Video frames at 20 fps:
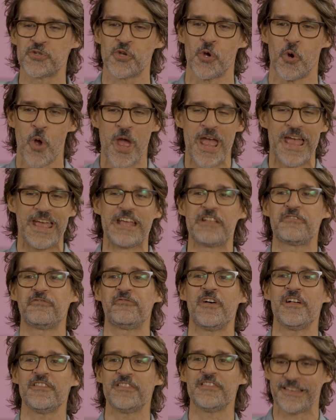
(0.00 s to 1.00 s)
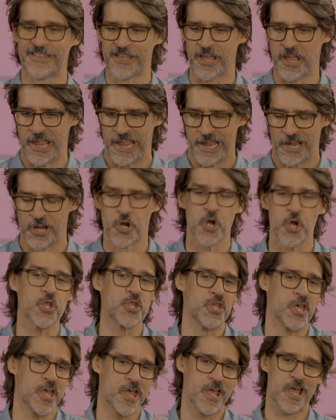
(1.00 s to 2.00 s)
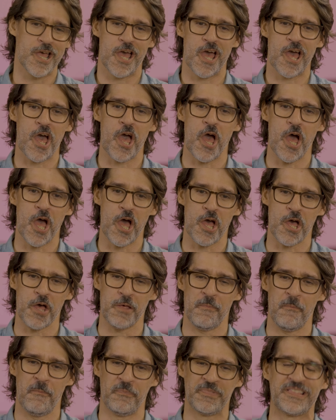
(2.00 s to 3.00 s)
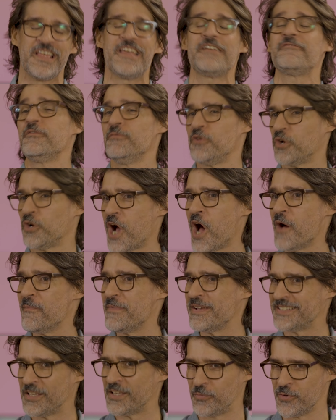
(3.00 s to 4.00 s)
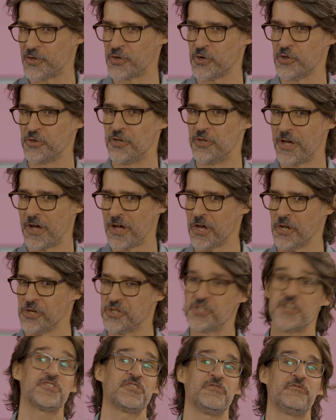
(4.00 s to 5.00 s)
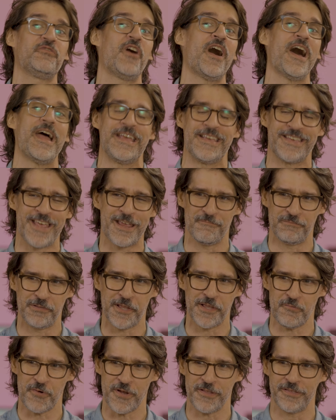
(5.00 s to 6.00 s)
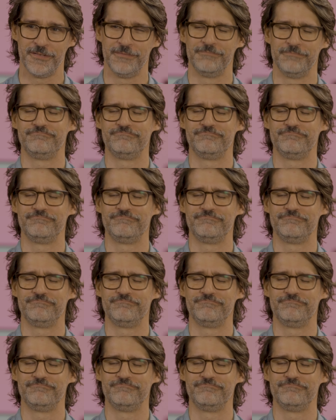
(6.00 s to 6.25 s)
So it felt like a good thing from the comics that we could justify gameplay with.